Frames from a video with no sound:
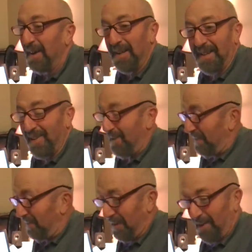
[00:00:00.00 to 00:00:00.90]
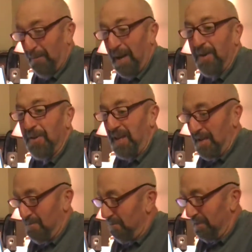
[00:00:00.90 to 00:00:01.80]
that's better
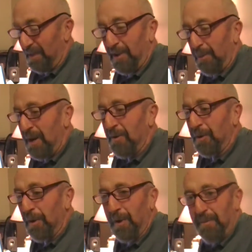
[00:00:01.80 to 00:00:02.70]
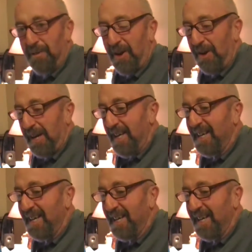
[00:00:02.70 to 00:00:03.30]
than gold, I'm sorry.